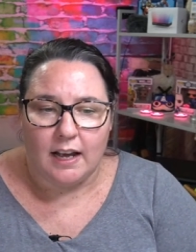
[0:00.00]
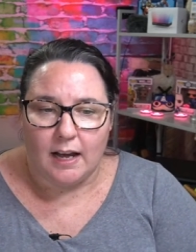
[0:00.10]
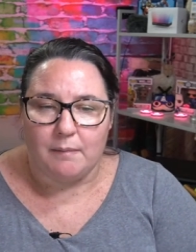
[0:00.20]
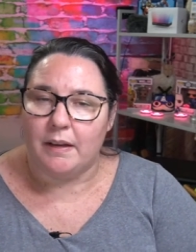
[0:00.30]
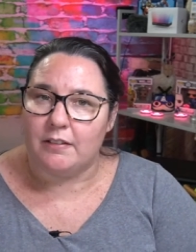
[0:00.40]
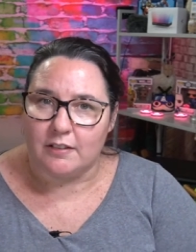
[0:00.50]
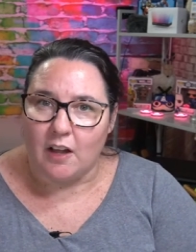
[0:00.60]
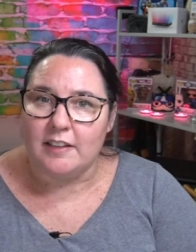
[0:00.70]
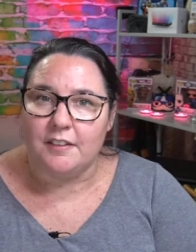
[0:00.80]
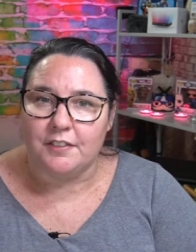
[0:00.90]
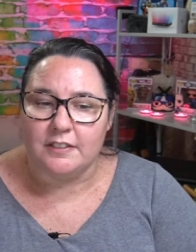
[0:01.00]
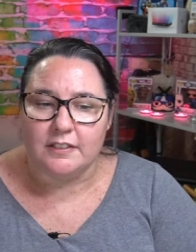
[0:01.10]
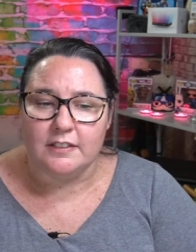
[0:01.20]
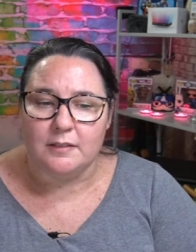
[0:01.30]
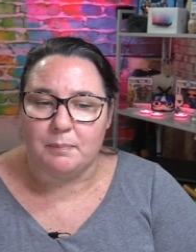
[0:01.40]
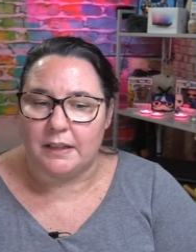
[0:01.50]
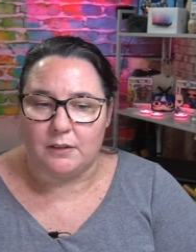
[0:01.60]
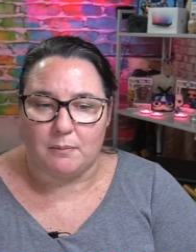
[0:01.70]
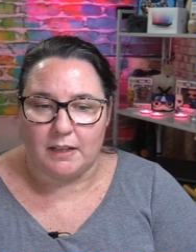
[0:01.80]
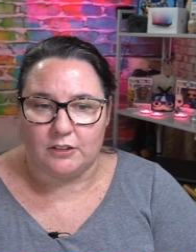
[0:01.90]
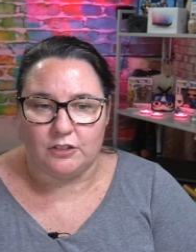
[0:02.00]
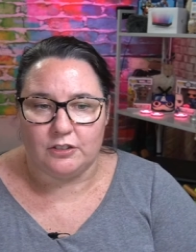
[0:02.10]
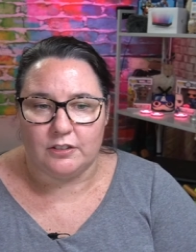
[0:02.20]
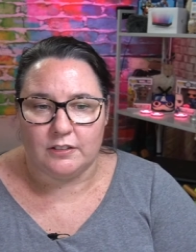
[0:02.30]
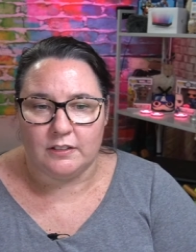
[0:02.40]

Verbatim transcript: Um, there are slight differences, but not much.